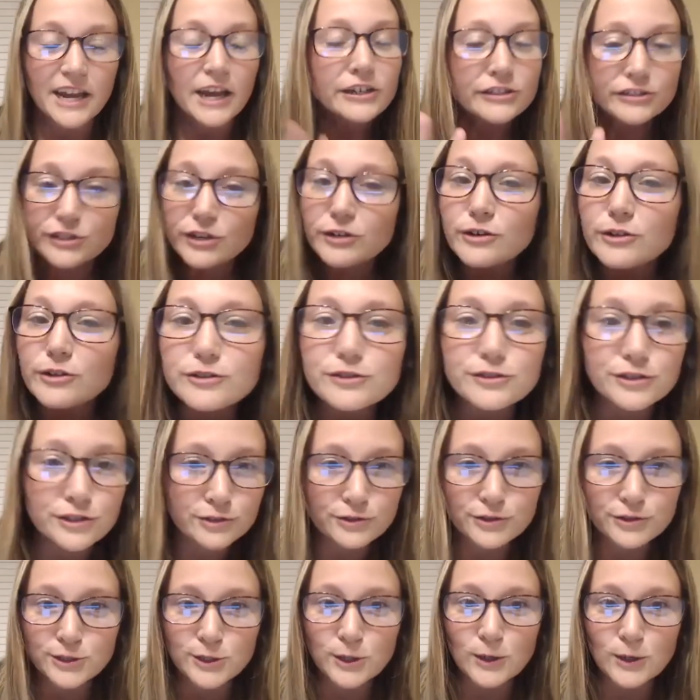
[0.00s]
Do you do
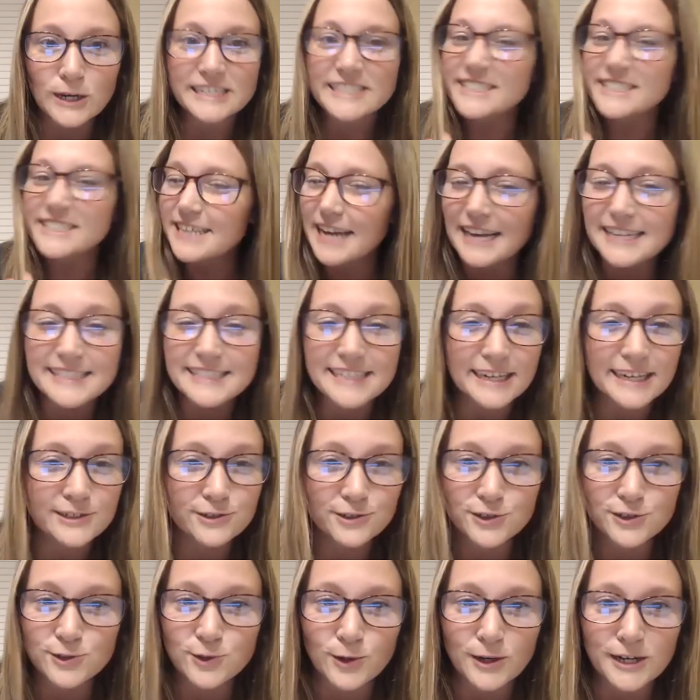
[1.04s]
stories? Yes, I do
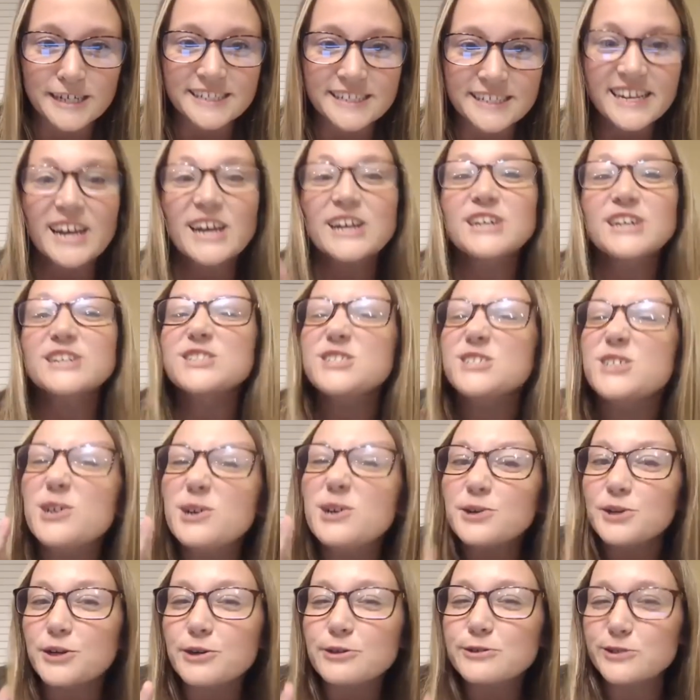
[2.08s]
stories. Do
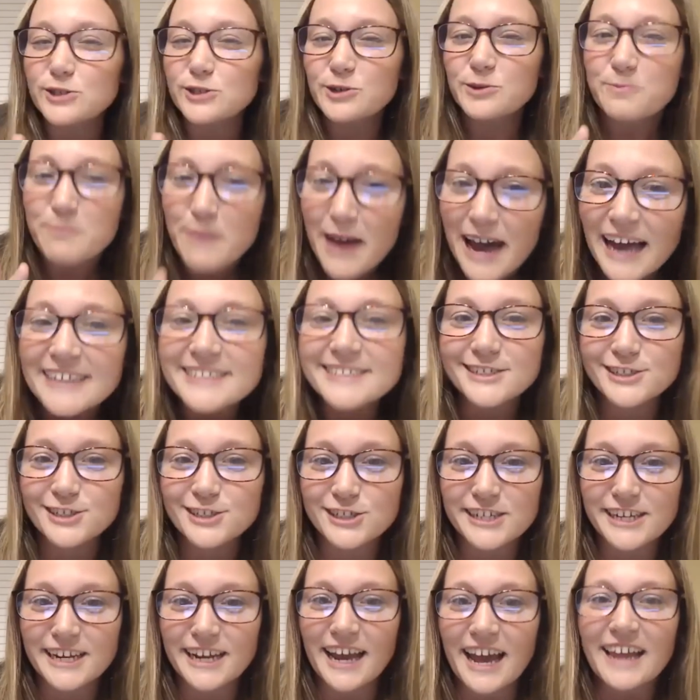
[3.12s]
you do
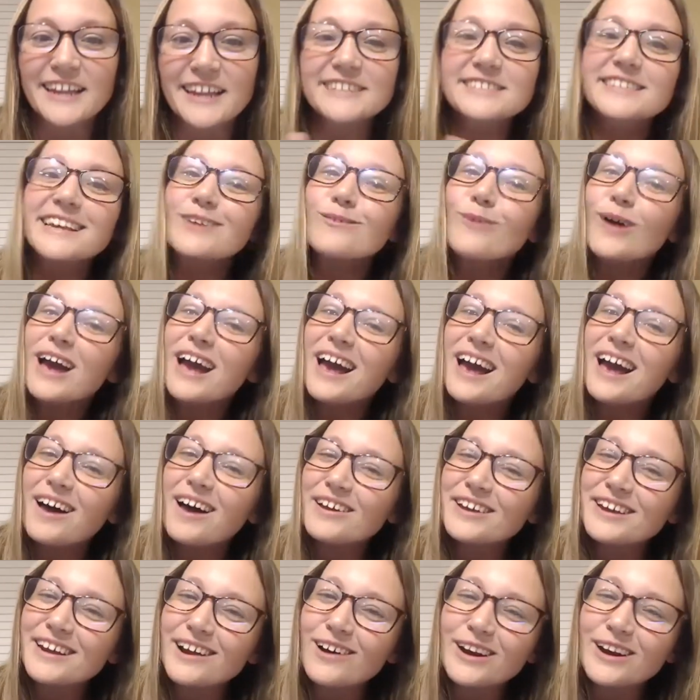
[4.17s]
messaging? And it's like, well, I
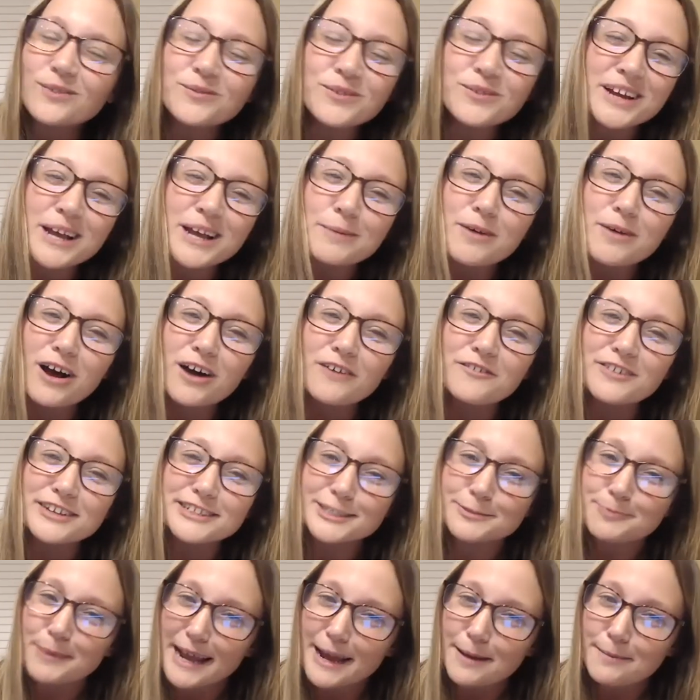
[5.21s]
don't want to come off as
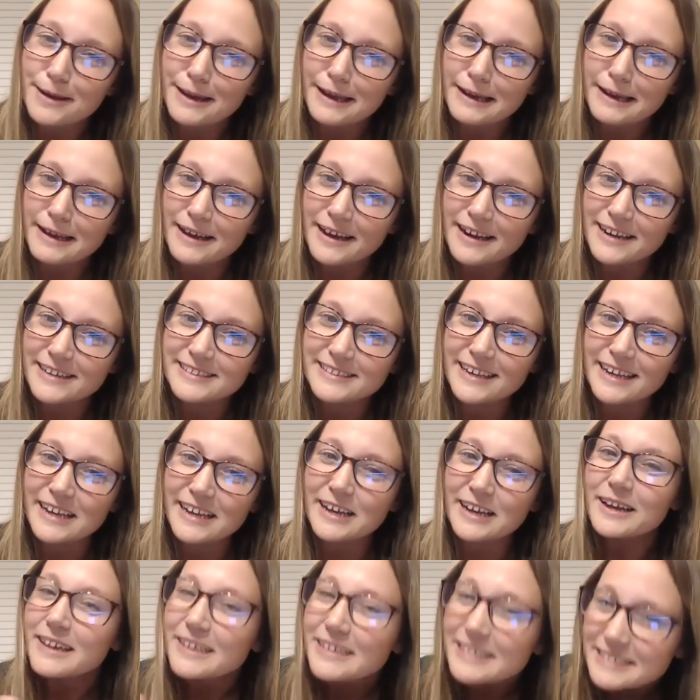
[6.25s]
spammy. And it's like,
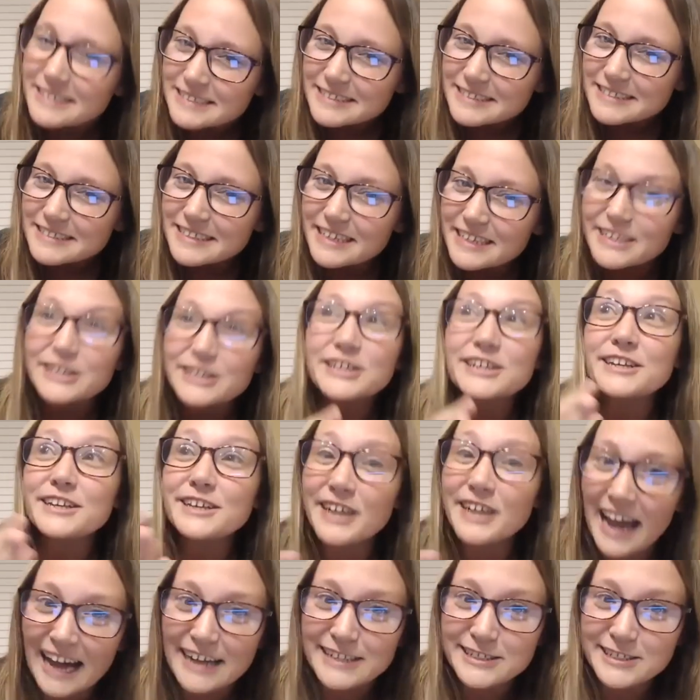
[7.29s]
you
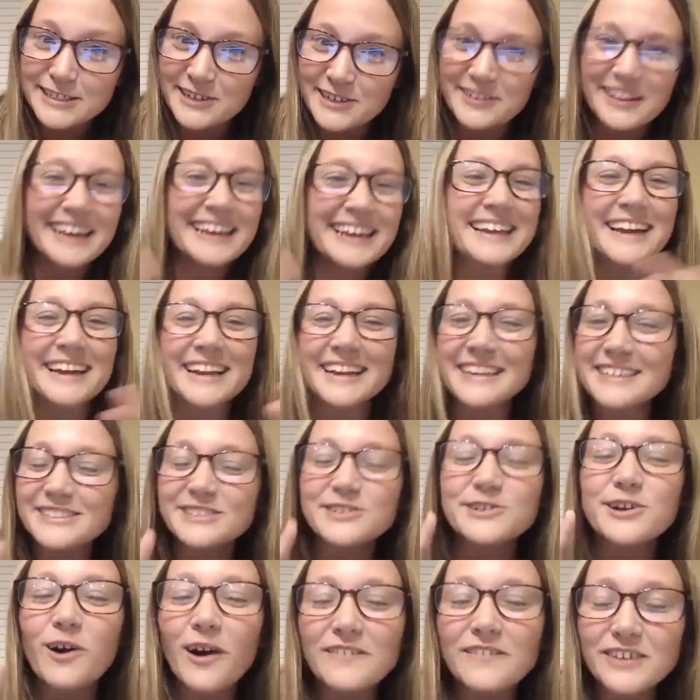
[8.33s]
got to. Like, you
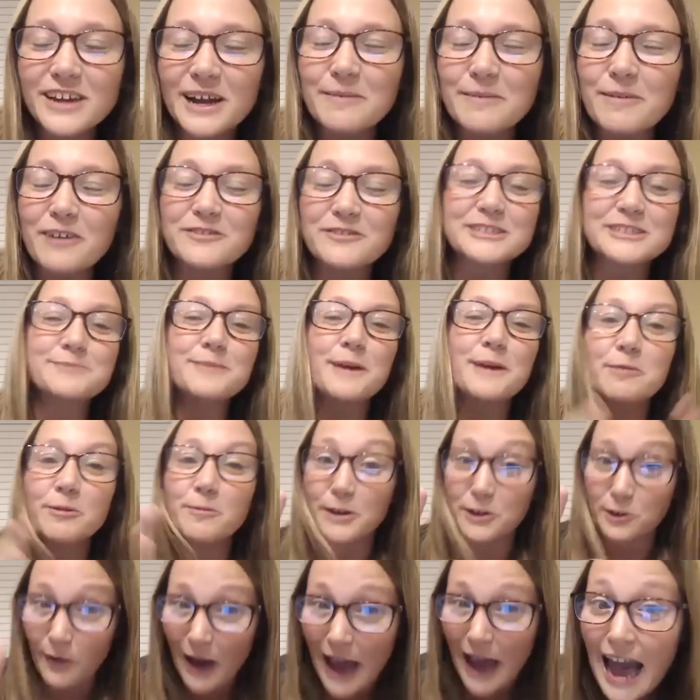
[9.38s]
don't have to come off as spammy, but
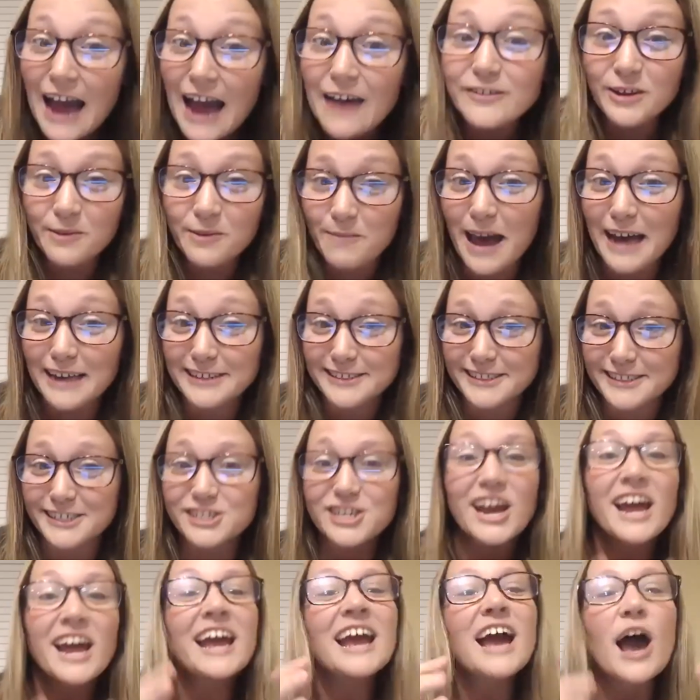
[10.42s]
you have to message.
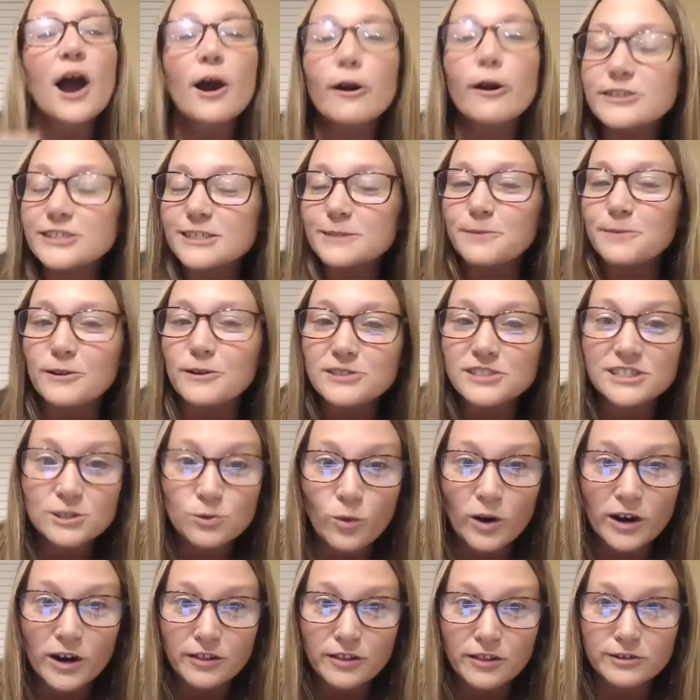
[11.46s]
Host to post is
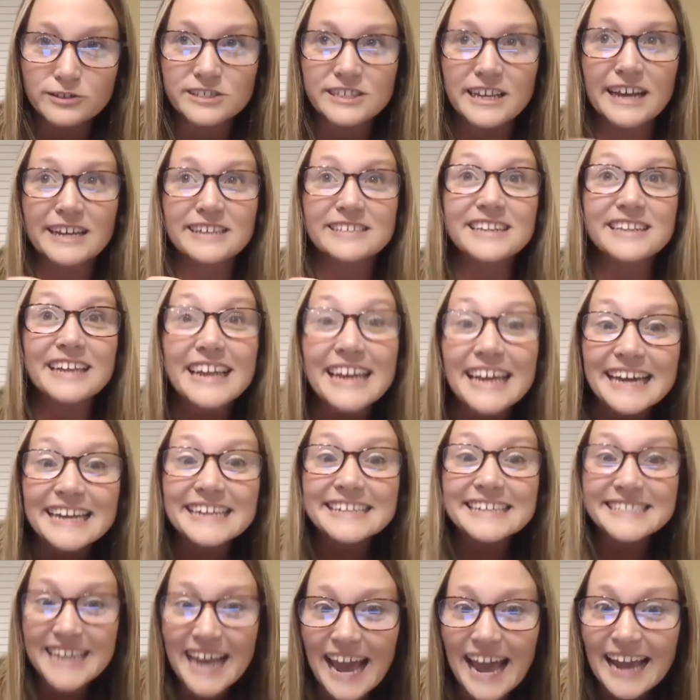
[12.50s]
one of those things. It
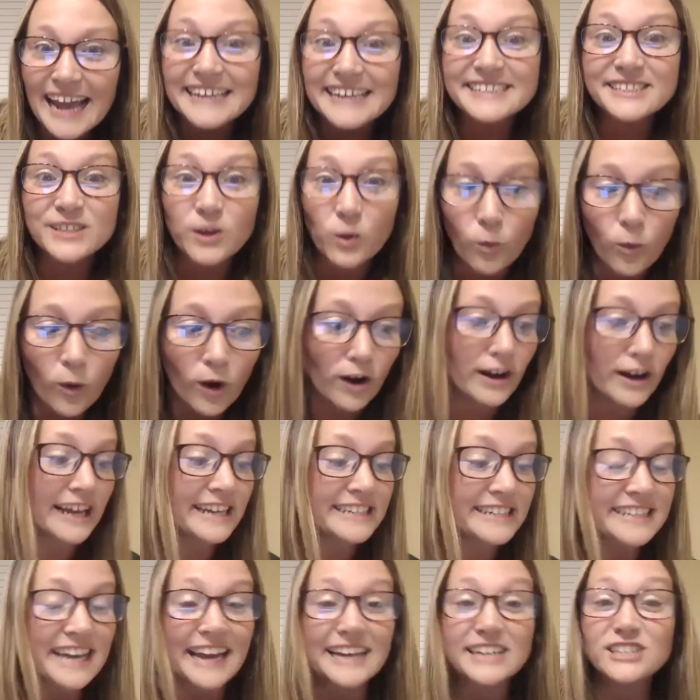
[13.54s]
takes work. It
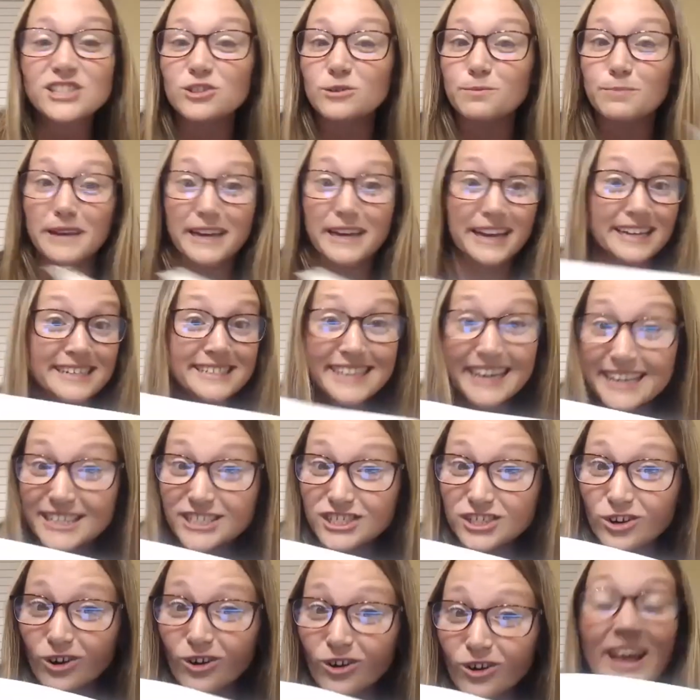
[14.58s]
takes you being
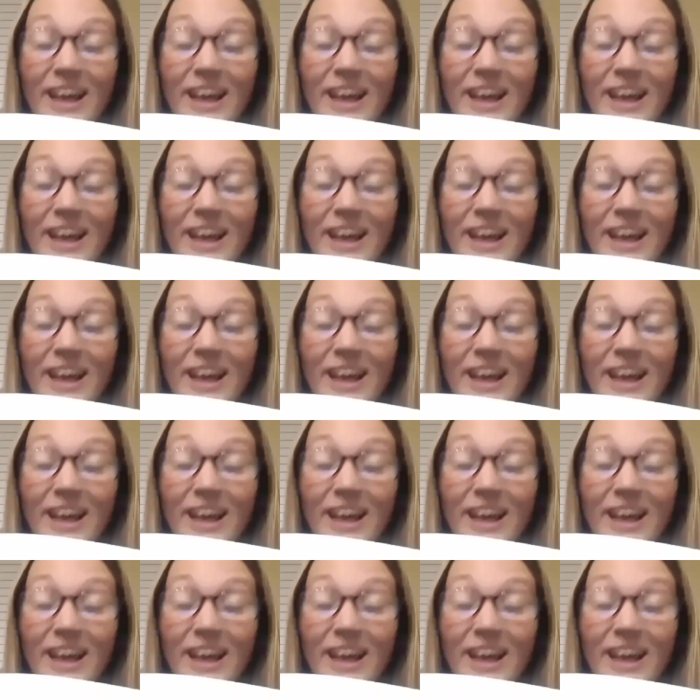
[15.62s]
intentional.